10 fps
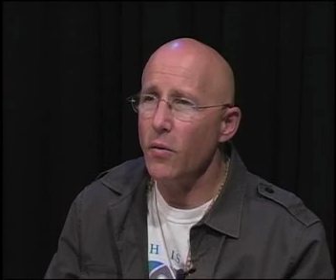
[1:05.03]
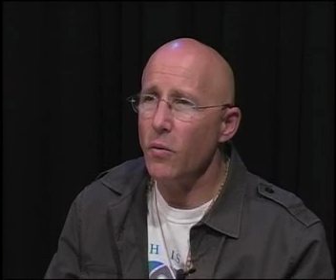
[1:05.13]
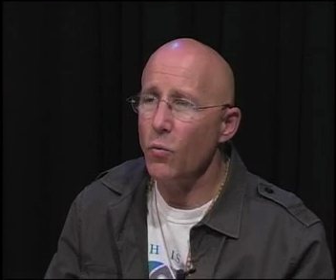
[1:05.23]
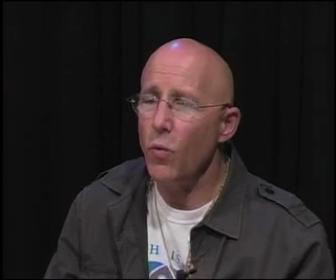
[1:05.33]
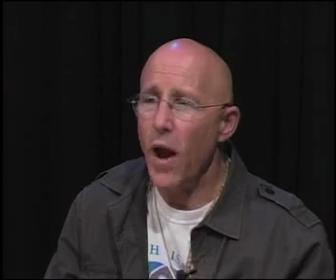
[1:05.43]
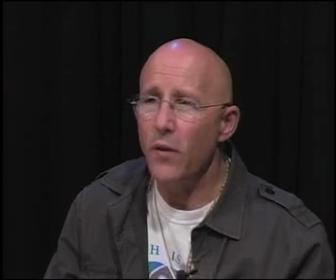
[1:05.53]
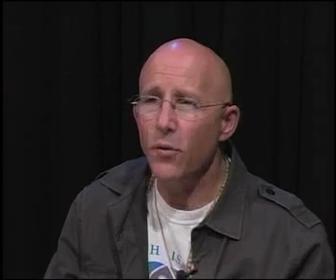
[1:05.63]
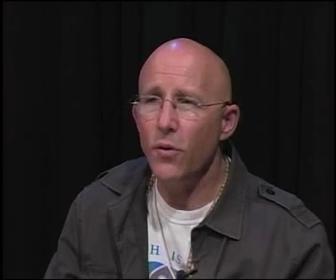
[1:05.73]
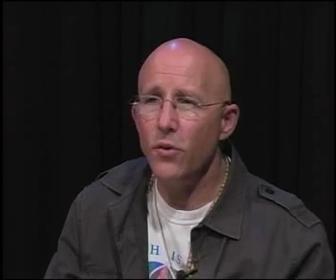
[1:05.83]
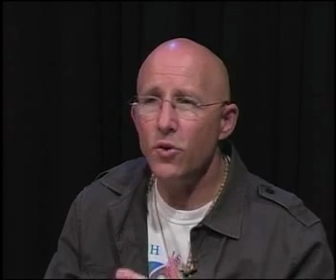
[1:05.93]
rather
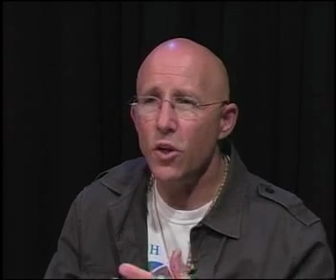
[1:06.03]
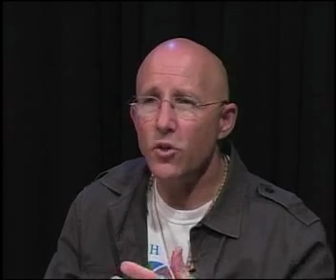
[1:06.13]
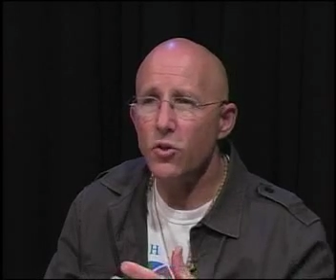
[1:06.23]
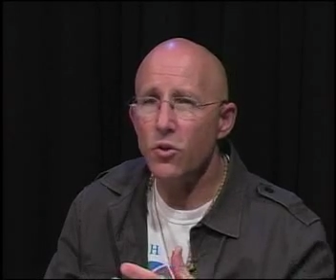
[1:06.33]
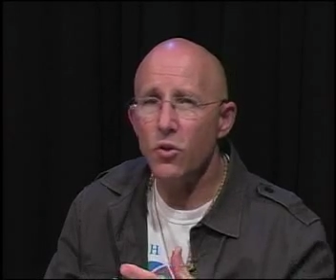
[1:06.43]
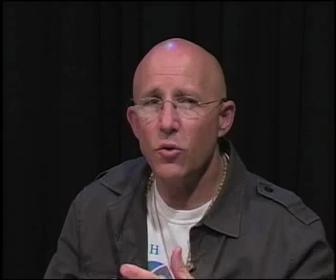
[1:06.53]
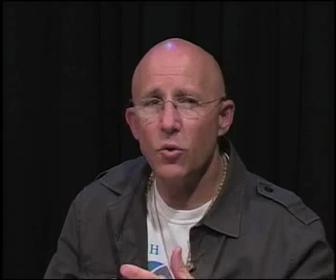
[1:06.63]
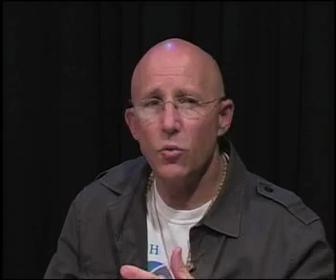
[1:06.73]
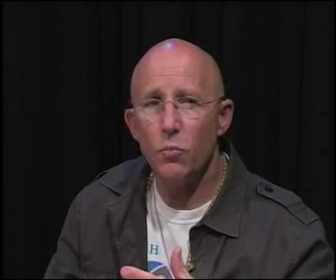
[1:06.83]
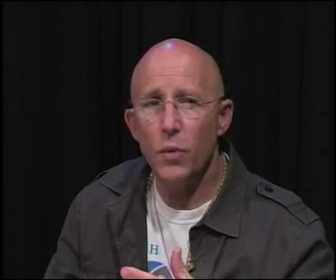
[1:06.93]
than just
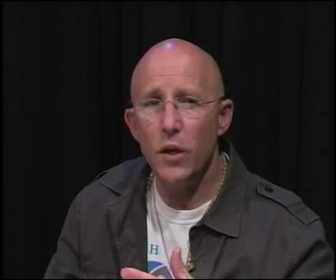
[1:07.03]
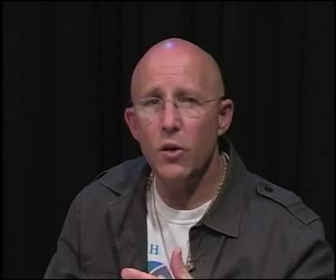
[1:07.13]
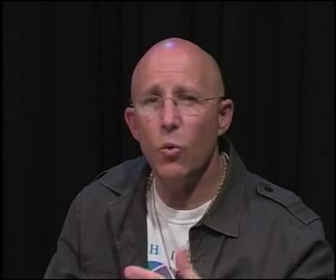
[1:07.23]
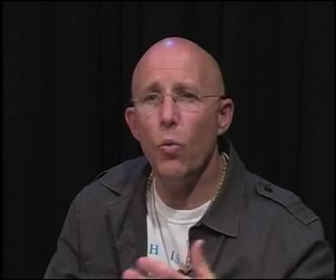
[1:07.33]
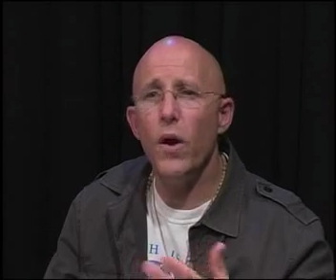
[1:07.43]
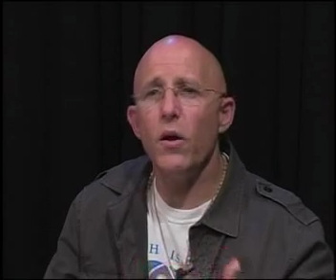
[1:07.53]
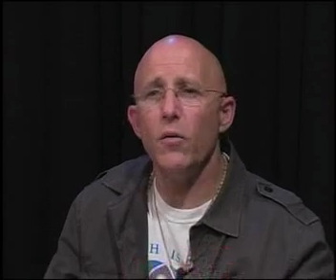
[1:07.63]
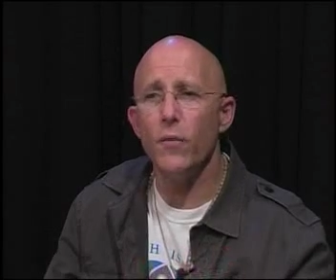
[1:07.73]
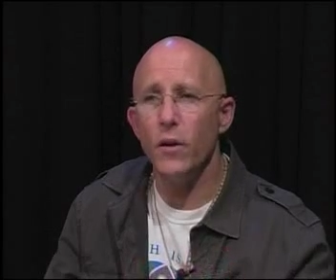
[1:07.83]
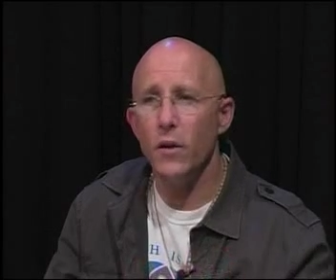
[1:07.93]
being aware
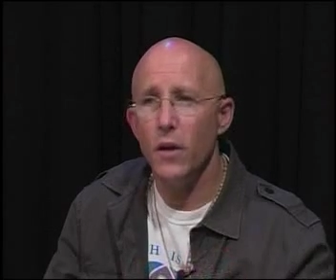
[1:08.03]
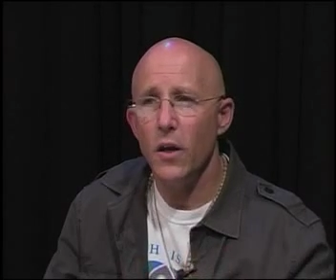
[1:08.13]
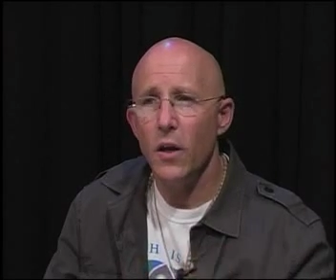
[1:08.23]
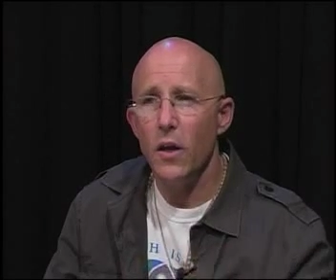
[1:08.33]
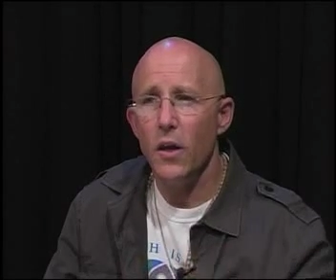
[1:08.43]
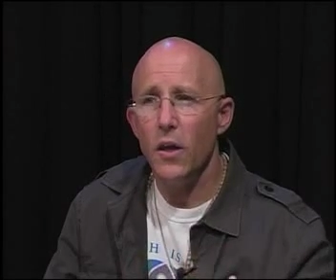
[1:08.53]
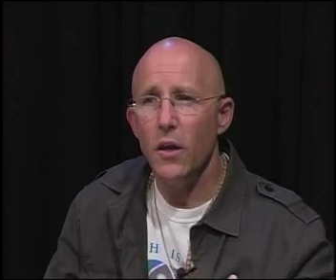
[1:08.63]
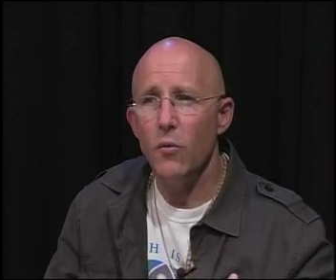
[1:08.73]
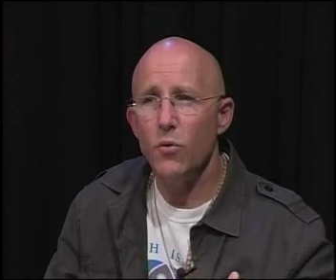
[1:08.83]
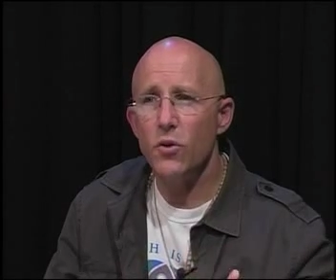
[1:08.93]
of it,
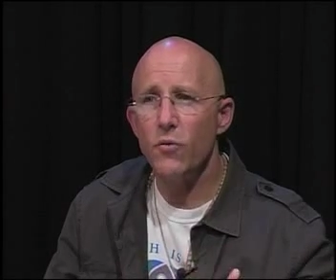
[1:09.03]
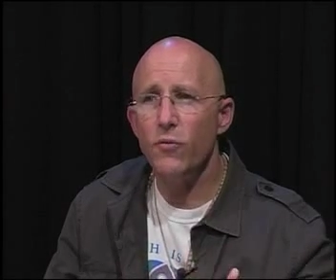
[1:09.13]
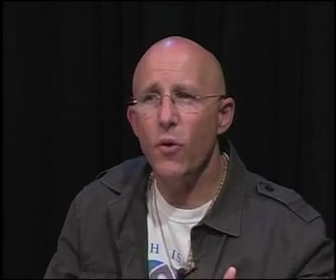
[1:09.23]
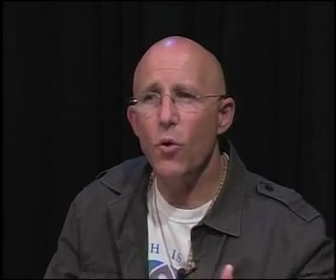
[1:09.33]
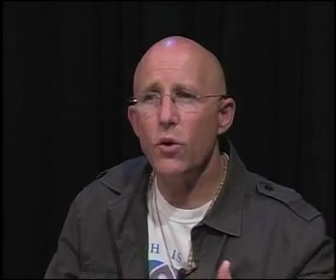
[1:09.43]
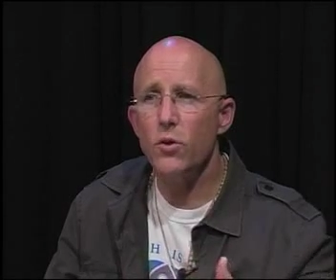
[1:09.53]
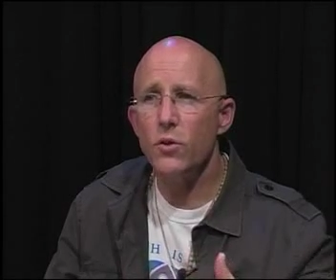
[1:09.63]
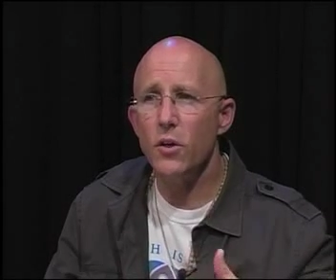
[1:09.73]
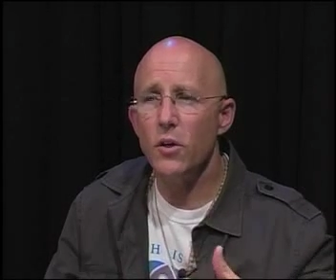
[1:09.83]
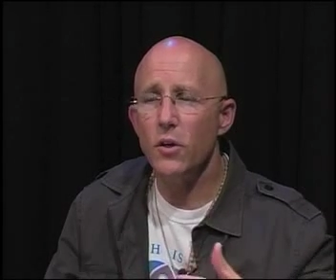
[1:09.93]
it was a focus
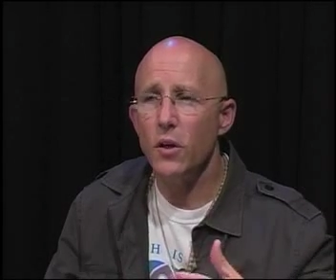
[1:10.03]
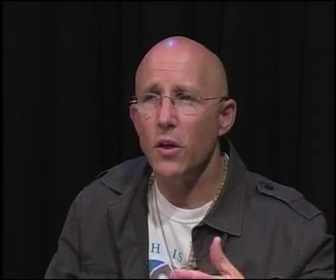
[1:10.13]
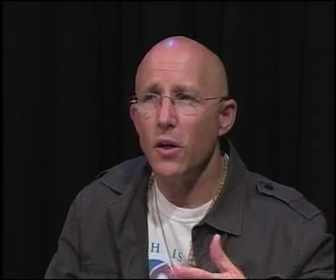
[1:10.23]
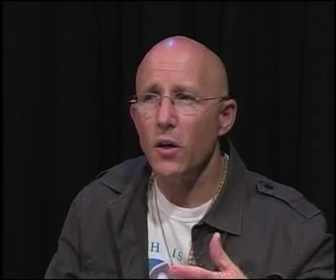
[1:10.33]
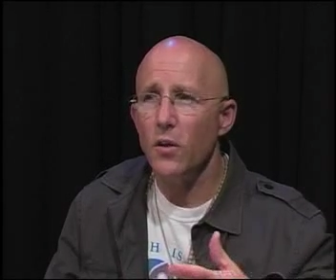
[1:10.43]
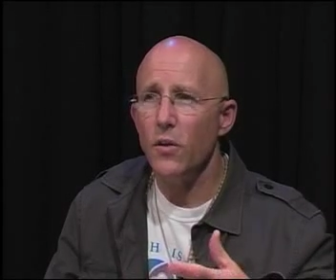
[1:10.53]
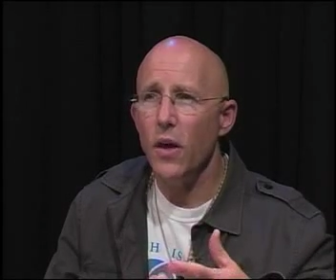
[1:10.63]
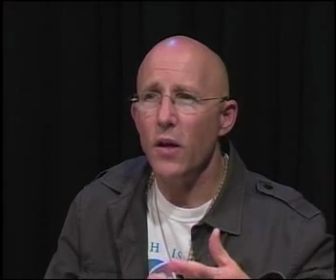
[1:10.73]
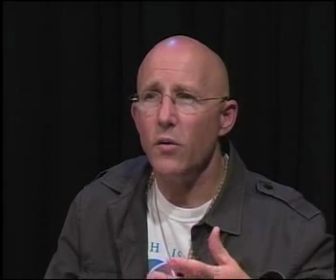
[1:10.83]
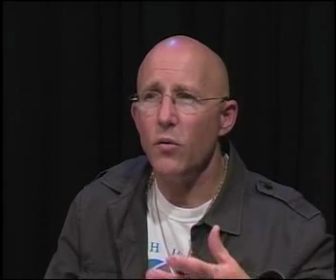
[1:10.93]

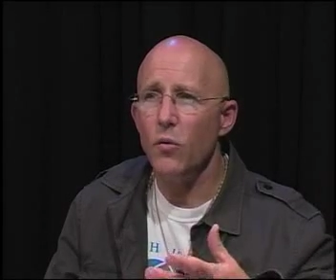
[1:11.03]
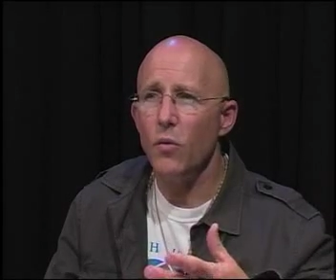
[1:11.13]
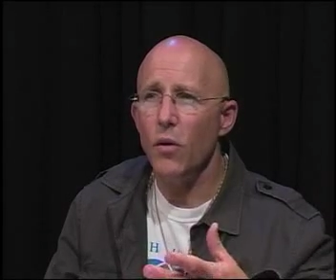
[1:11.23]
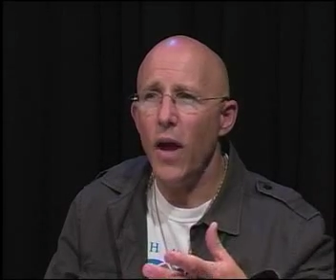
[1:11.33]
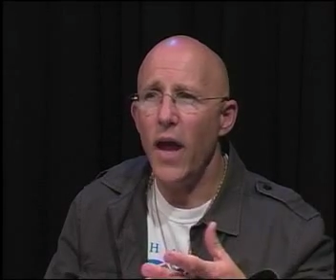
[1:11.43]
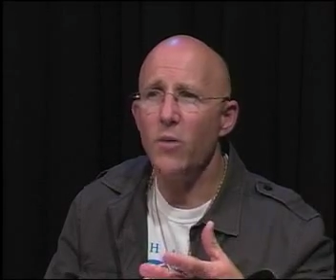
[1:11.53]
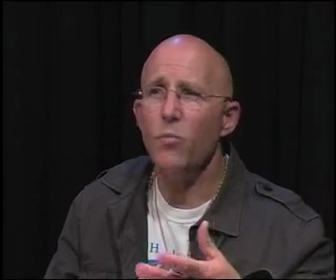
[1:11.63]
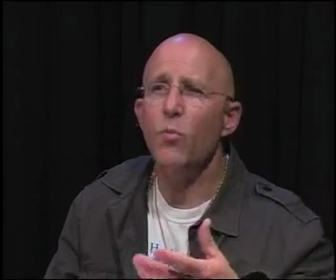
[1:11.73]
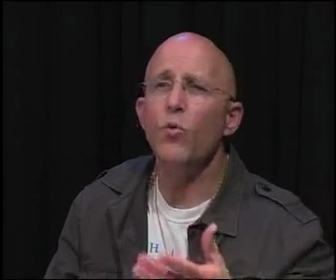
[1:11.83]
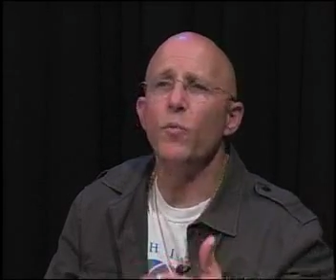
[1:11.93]
that had
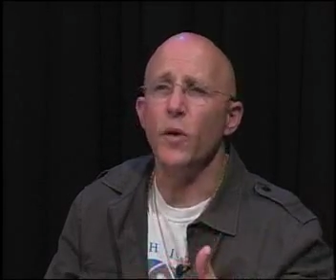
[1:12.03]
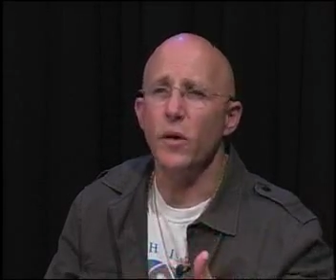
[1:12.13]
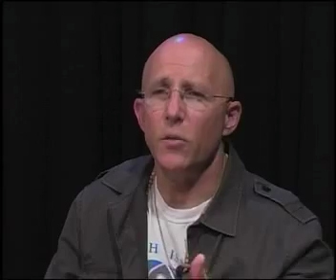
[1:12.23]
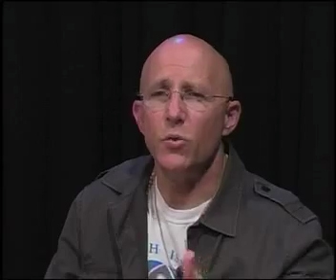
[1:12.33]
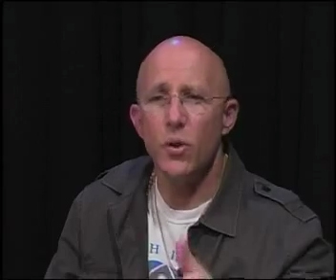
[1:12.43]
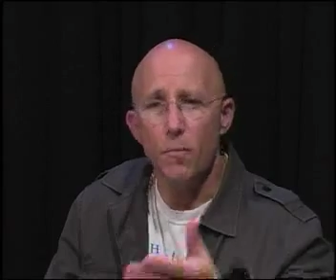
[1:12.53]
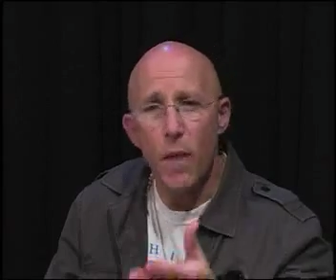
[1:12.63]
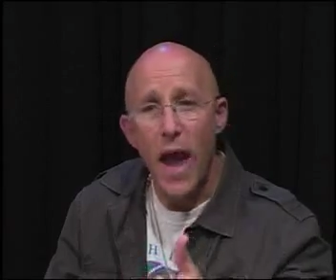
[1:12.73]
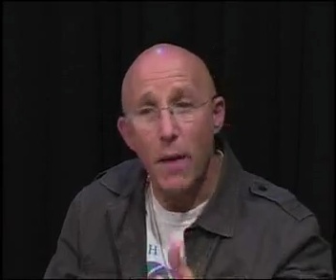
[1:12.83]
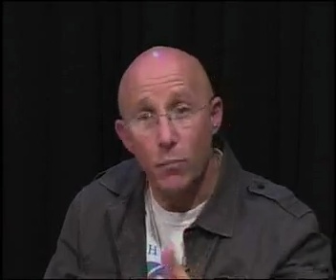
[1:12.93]
movement. It was a
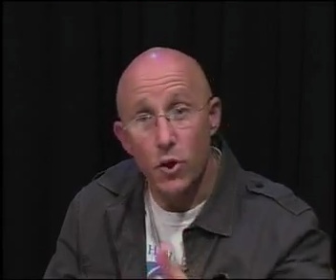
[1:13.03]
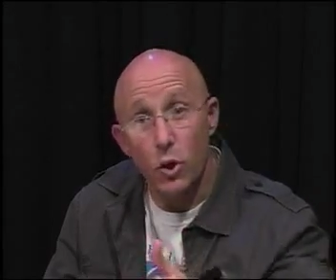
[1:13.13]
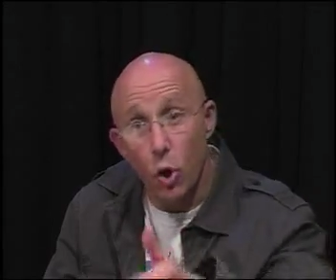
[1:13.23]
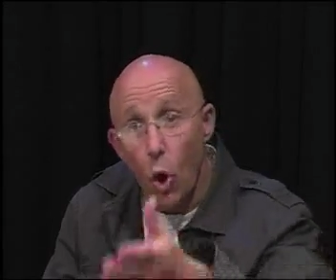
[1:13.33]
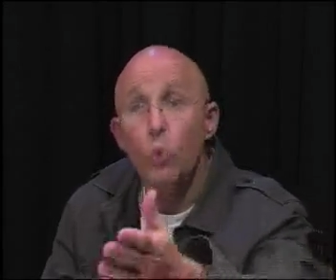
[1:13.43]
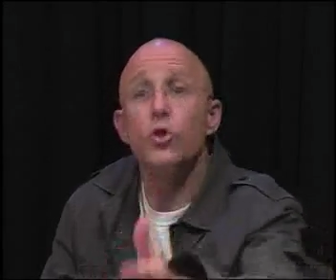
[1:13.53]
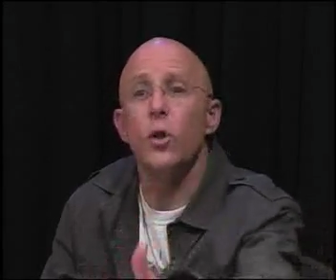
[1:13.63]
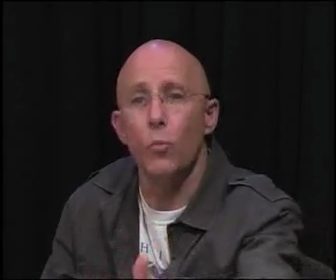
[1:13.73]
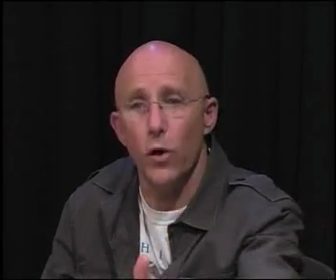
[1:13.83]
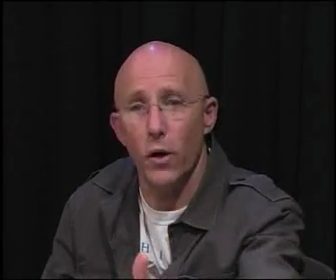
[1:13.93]
map to go
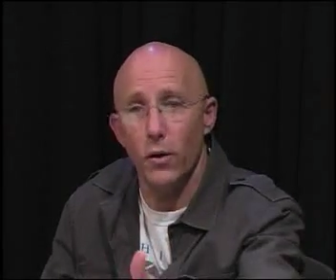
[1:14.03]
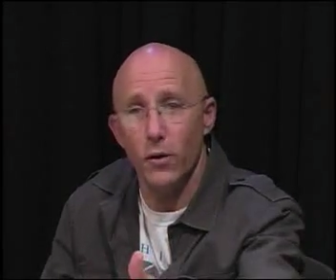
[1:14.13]
somewhere.